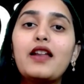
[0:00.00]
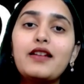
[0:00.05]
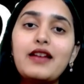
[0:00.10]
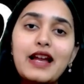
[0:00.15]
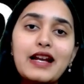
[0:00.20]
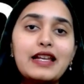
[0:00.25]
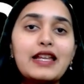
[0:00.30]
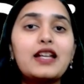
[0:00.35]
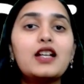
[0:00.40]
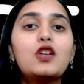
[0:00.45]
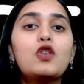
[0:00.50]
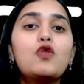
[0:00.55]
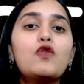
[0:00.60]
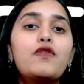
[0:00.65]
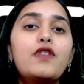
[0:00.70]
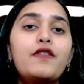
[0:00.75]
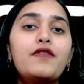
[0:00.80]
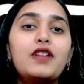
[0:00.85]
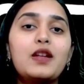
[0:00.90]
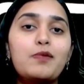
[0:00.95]
getting
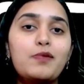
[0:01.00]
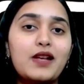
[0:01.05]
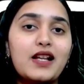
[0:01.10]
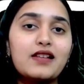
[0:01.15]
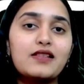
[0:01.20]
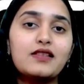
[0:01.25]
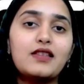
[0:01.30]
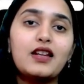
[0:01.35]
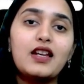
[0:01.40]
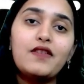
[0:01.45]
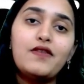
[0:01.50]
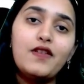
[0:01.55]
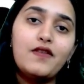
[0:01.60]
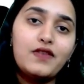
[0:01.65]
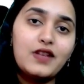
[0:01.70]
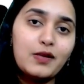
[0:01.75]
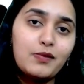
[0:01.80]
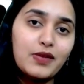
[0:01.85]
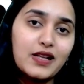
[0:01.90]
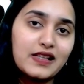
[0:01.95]
250 plus
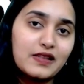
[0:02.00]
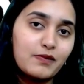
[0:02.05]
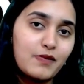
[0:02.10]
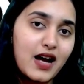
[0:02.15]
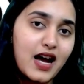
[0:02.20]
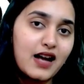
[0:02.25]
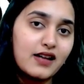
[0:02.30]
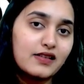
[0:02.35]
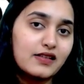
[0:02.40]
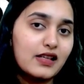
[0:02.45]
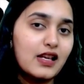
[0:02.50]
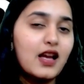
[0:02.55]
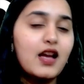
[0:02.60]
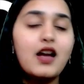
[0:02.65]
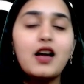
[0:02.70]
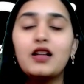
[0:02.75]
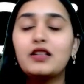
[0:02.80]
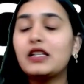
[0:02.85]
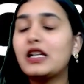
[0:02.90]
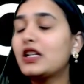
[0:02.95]
350 plus marks.
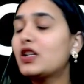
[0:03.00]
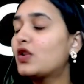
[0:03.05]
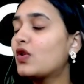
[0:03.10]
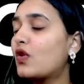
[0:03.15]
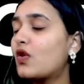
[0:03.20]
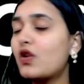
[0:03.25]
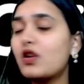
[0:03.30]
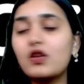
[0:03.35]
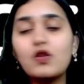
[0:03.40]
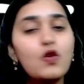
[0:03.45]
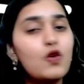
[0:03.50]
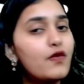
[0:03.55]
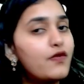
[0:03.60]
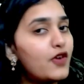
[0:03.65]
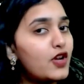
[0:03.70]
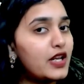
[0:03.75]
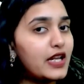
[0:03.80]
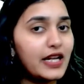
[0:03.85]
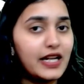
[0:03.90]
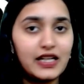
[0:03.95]
Then don't go for
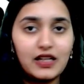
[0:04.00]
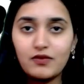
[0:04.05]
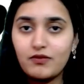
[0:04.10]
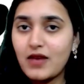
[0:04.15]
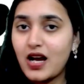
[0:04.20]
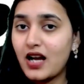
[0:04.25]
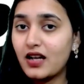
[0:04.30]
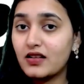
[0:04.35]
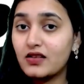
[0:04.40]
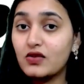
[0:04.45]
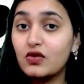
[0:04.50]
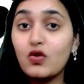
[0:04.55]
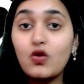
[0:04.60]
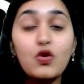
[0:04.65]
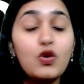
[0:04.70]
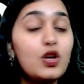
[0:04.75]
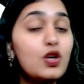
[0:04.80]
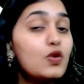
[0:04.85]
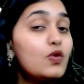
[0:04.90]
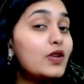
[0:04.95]
negative marks.
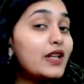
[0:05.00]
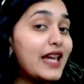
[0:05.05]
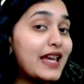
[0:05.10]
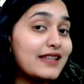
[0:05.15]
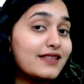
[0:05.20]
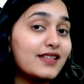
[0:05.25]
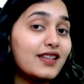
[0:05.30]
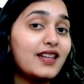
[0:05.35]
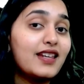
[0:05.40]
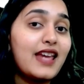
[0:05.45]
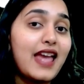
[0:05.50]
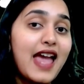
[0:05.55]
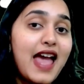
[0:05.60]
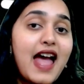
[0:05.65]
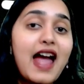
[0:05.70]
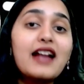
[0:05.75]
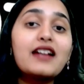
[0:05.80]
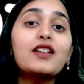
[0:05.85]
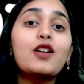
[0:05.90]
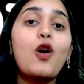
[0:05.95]
Don't do guessing
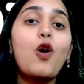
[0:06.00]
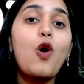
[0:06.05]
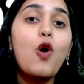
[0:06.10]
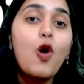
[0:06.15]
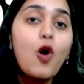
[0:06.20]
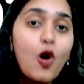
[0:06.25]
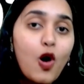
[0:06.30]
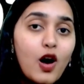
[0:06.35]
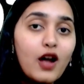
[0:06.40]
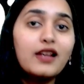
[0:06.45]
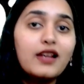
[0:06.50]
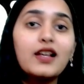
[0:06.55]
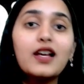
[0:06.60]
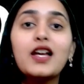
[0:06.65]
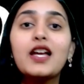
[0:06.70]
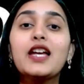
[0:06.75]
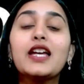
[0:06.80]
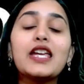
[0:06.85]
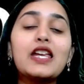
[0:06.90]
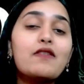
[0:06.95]
at all.
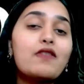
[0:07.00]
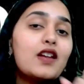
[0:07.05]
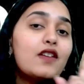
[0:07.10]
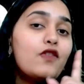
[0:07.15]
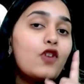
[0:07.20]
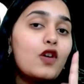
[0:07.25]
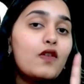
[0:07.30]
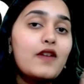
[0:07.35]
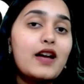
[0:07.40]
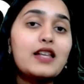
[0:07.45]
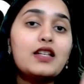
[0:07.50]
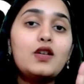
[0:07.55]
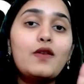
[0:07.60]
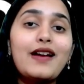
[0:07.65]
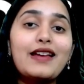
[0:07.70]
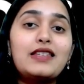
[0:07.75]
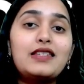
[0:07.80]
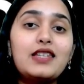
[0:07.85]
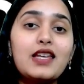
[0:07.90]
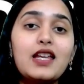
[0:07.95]
Even for one
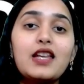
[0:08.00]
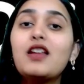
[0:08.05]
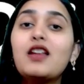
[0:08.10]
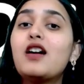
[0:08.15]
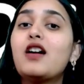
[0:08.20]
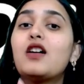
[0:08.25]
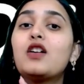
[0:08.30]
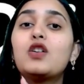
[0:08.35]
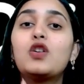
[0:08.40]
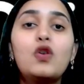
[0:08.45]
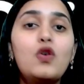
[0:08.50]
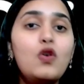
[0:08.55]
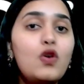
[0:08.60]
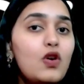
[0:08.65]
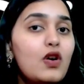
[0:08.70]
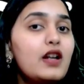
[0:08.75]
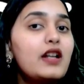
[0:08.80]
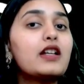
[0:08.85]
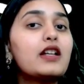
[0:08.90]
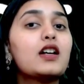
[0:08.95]
question,
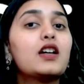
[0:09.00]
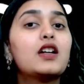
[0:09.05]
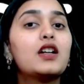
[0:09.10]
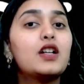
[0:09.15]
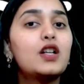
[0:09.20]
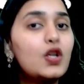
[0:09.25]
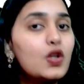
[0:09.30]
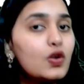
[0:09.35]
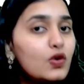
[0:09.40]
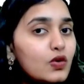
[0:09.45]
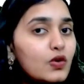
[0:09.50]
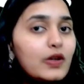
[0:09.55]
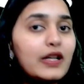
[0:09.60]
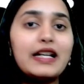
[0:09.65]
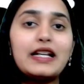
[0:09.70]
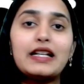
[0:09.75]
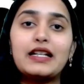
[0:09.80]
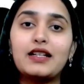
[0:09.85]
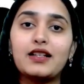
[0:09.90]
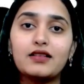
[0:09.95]
don't do
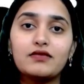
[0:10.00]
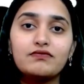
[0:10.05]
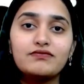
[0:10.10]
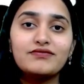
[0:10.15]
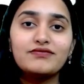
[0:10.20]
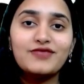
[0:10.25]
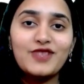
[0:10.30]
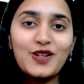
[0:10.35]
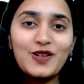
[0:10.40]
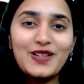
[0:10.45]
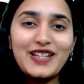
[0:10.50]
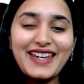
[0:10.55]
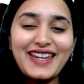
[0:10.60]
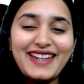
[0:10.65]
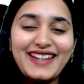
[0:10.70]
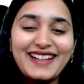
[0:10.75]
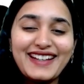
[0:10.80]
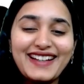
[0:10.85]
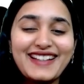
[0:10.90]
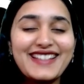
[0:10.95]
it. Okay.
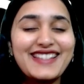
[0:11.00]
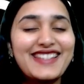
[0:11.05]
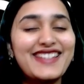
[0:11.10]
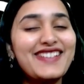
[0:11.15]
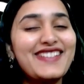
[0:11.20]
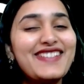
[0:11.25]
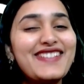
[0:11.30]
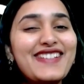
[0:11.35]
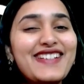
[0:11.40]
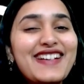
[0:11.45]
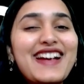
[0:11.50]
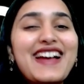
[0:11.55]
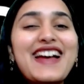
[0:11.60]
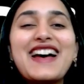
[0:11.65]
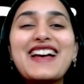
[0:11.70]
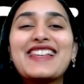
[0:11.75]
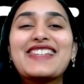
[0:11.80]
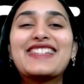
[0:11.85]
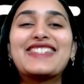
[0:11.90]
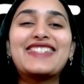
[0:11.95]
So,
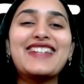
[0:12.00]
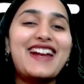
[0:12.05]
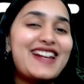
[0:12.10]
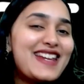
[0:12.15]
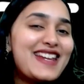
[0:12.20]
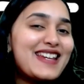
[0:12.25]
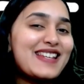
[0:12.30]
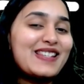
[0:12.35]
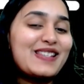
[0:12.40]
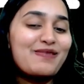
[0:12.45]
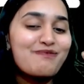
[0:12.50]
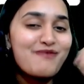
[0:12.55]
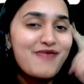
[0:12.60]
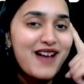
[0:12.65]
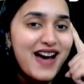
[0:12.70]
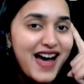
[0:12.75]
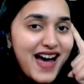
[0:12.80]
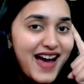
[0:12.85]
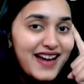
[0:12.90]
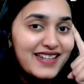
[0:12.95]
study
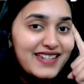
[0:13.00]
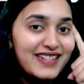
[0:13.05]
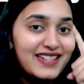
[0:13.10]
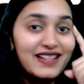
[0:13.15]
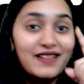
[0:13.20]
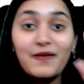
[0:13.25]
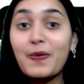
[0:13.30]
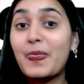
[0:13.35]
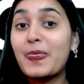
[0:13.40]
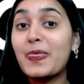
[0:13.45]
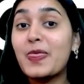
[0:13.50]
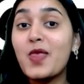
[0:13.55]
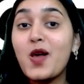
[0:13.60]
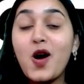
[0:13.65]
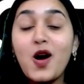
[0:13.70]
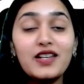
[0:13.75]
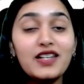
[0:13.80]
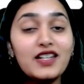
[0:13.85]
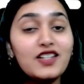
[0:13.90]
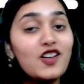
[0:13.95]
smart,
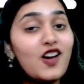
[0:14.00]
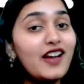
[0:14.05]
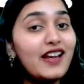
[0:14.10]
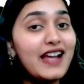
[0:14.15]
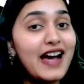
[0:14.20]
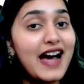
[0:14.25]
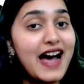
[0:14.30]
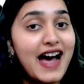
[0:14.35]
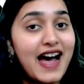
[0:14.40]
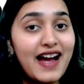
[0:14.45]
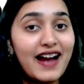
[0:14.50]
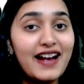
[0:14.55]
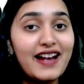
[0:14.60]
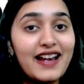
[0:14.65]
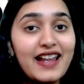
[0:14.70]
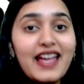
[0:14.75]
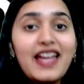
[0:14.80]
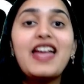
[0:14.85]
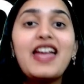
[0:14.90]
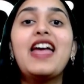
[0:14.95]
not at all hard
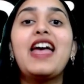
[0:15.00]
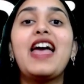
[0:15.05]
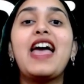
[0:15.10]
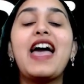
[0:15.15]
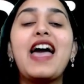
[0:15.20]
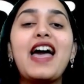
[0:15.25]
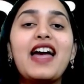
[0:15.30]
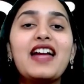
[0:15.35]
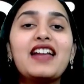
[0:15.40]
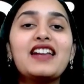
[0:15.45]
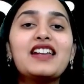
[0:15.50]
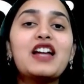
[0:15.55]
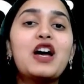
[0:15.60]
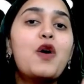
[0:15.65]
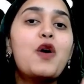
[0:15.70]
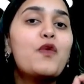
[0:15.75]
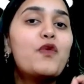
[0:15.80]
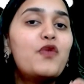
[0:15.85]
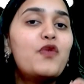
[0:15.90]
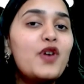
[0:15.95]
and
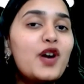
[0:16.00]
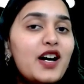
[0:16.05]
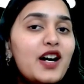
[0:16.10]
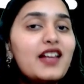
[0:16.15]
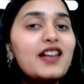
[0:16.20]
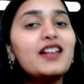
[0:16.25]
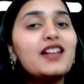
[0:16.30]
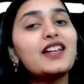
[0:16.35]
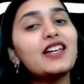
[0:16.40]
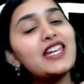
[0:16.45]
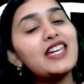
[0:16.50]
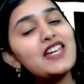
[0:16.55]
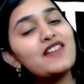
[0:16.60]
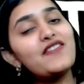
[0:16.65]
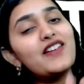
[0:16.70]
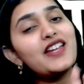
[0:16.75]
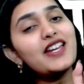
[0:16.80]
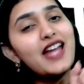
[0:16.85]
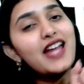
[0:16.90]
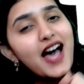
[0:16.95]
work
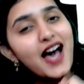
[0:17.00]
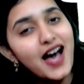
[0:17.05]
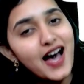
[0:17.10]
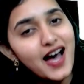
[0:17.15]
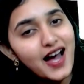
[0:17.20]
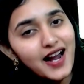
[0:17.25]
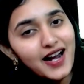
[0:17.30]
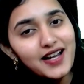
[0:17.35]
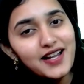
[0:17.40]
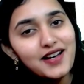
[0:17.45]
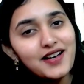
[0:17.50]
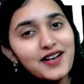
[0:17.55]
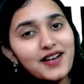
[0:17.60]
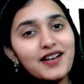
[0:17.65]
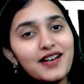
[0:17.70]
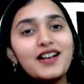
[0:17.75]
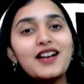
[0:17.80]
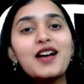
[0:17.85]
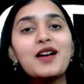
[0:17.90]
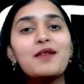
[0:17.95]
even harder
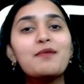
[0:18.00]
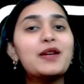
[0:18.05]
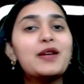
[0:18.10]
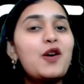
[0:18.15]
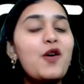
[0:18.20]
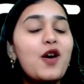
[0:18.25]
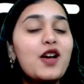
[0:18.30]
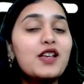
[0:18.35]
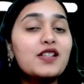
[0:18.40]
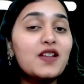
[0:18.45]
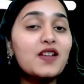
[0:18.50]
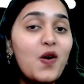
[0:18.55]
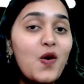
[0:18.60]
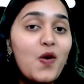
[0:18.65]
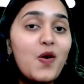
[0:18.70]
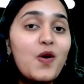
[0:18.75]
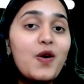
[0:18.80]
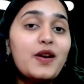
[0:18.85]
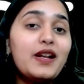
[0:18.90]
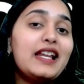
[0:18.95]
because
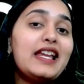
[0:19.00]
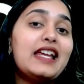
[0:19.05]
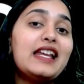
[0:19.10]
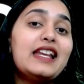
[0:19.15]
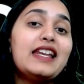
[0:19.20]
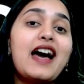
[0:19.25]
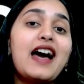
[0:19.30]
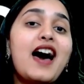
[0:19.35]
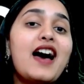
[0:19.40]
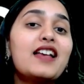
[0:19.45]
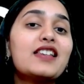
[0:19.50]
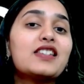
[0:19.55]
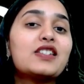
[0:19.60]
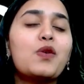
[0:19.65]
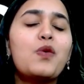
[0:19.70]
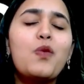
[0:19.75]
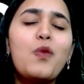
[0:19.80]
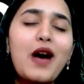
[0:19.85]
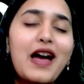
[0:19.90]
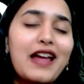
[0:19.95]
only last
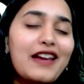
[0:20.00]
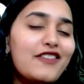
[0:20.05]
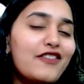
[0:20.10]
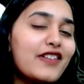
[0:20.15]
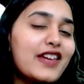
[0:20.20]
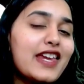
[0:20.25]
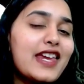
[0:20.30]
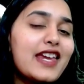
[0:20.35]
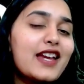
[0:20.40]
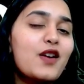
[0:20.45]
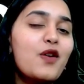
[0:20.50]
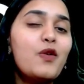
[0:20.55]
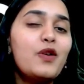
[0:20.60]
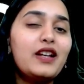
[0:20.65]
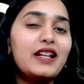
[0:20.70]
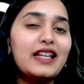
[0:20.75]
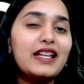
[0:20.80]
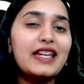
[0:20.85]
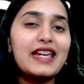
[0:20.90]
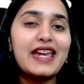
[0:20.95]
one week
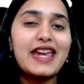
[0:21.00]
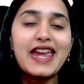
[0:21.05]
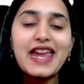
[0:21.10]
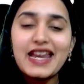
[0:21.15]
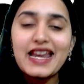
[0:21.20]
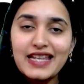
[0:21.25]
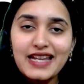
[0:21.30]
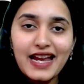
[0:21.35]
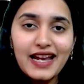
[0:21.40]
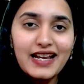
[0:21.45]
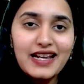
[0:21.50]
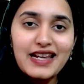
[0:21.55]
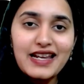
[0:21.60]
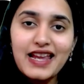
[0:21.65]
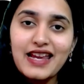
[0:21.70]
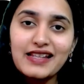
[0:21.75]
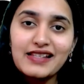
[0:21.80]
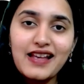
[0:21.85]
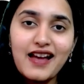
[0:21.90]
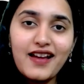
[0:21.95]
only 8 9
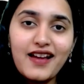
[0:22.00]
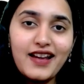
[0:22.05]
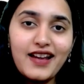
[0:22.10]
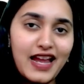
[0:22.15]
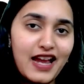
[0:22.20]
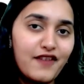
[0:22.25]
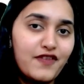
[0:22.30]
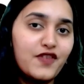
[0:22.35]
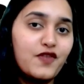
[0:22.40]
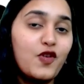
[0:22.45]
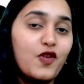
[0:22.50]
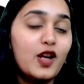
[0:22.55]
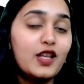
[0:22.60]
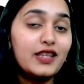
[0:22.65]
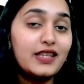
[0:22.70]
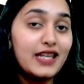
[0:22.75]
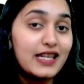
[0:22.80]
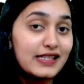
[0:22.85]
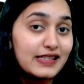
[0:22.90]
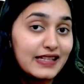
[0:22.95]
days are left for
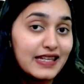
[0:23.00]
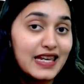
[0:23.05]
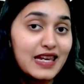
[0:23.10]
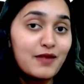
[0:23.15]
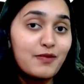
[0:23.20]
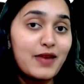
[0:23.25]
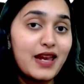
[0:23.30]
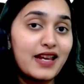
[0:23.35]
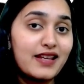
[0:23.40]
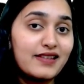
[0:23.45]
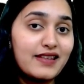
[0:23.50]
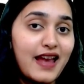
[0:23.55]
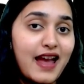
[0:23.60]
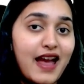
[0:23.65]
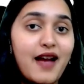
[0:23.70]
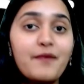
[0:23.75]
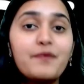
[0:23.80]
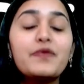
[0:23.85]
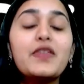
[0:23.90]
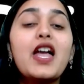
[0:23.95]
this KEAM
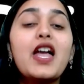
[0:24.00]
exam